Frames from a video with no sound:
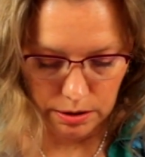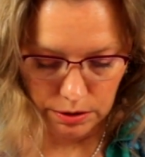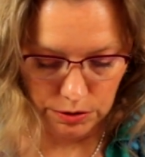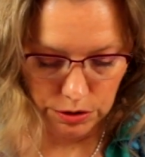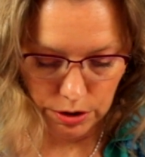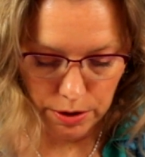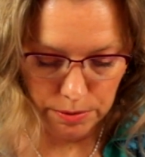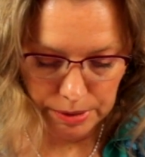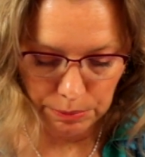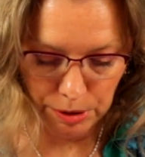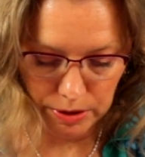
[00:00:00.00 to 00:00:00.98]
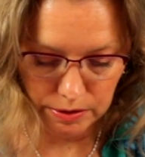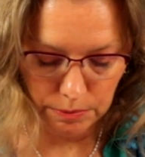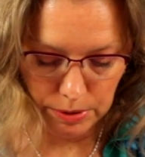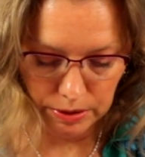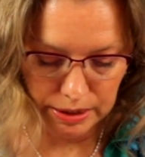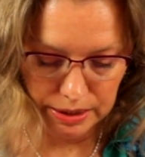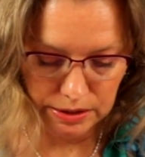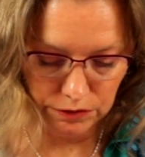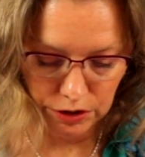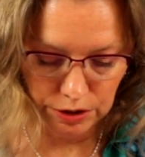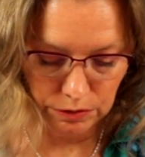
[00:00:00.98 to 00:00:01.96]
There's so many possibilities
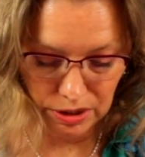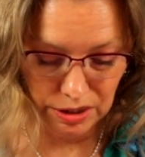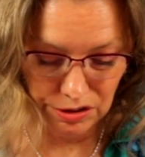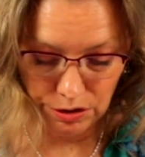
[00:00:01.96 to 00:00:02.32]
of cute things.